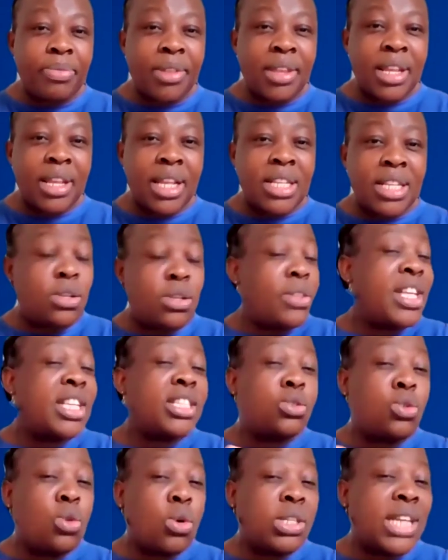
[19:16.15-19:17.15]
Mm. So
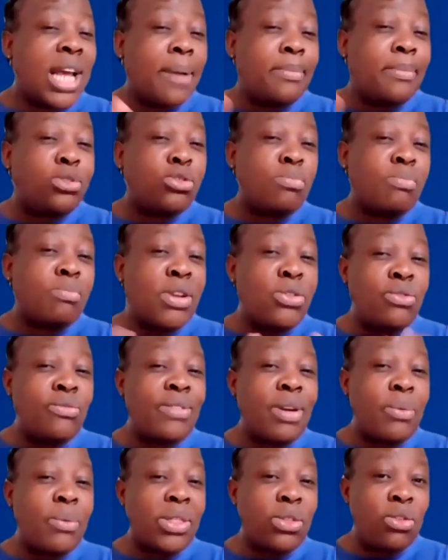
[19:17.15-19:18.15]
there's no time to
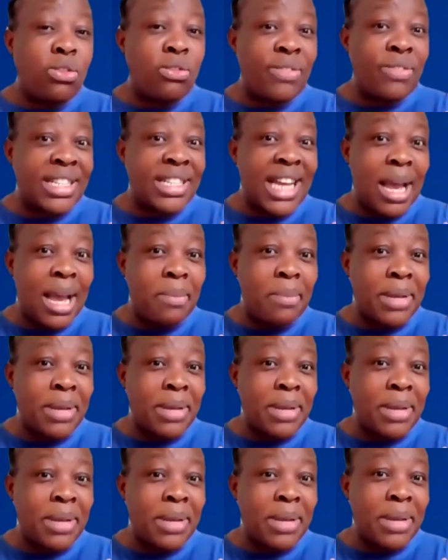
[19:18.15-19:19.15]
maneuver with overtime
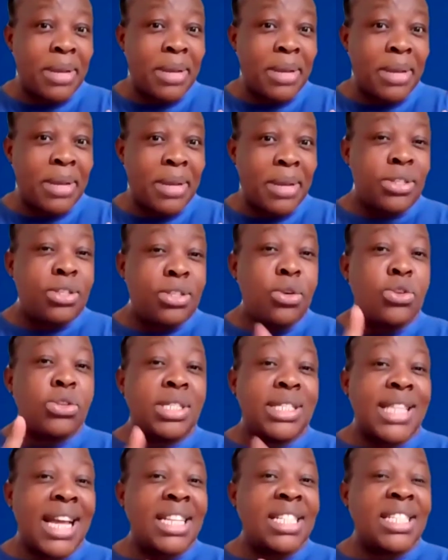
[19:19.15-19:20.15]
now. So you
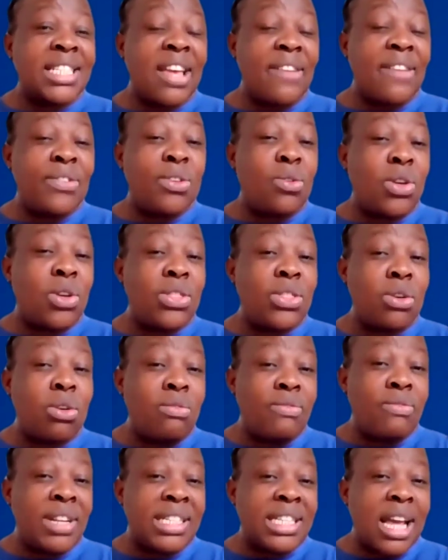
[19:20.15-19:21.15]
start saving on the
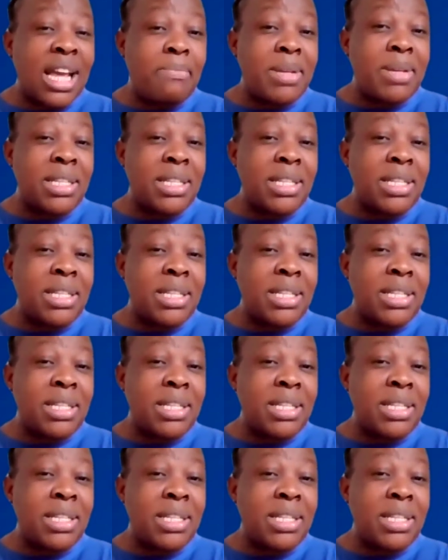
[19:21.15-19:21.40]
overtime